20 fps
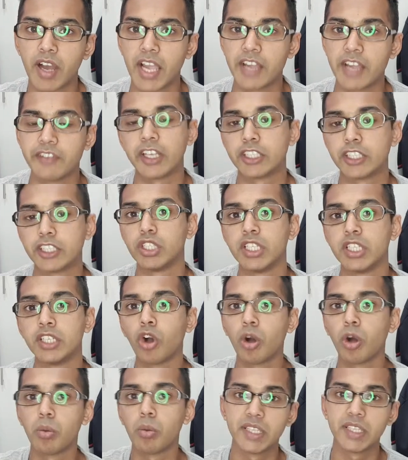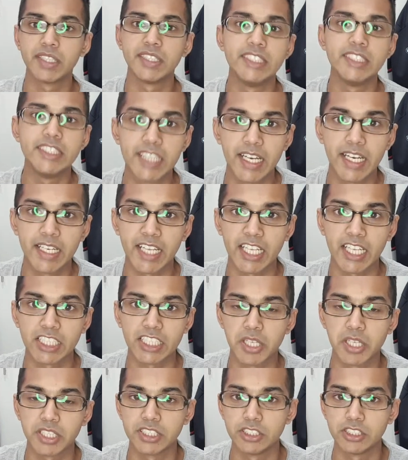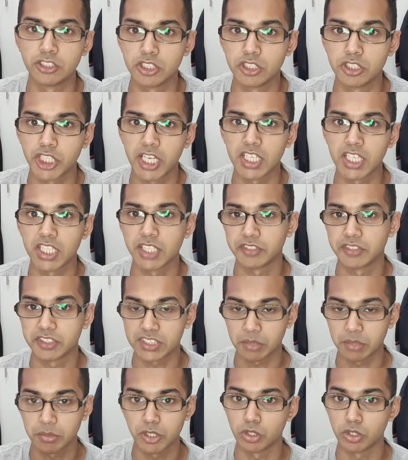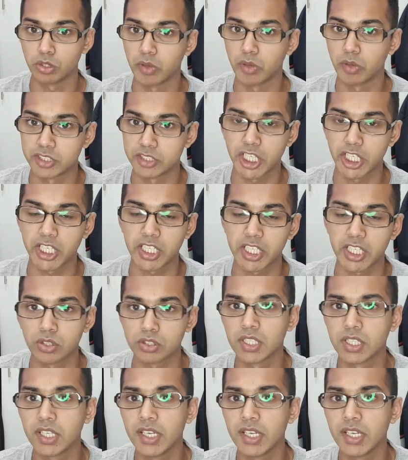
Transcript: If I should incorporate the detailing aspect into the channel, if it's something you want to check out.